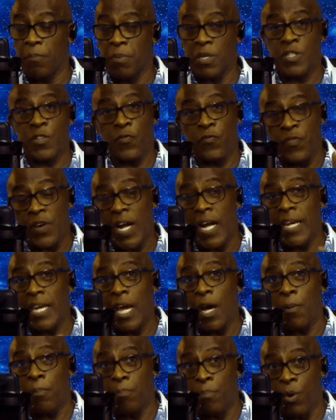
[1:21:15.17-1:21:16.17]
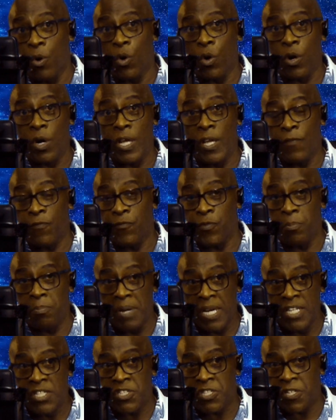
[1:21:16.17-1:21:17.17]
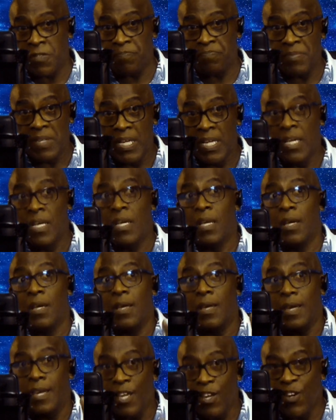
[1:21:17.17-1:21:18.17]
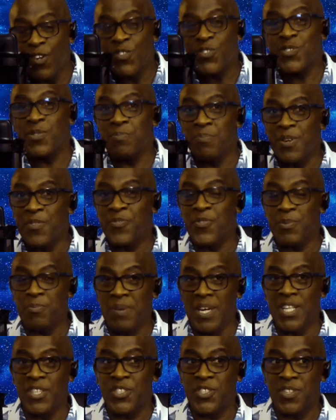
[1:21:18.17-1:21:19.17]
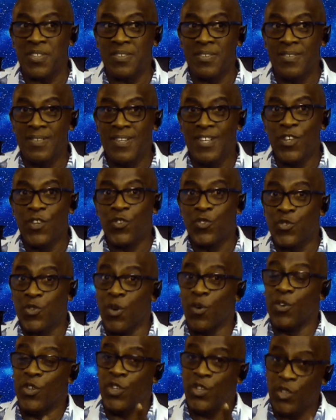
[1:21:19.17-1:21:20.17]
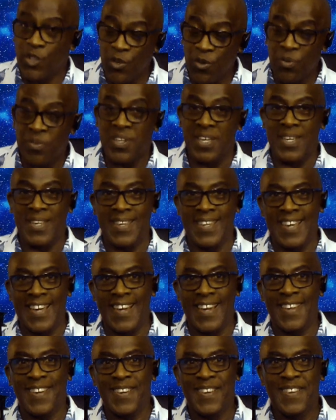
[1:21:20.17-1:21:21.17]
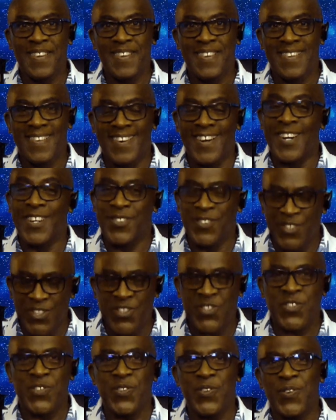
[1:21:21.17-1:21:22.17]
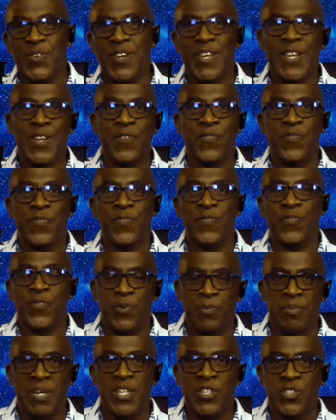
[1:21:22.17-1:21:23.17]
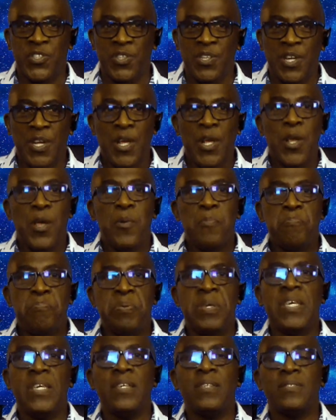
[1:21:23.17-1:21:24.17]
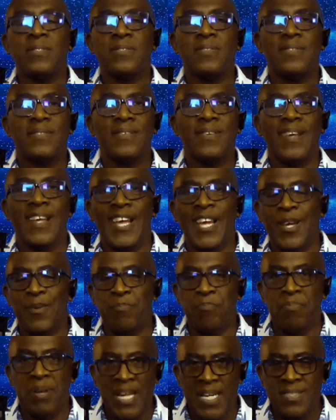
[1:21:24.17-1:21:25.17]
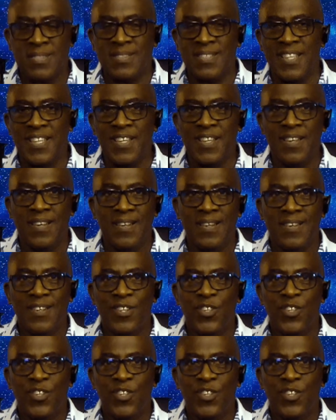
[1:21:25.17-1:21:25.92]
But to find out more information, here's some information so you can get additional information. Peace and blessing.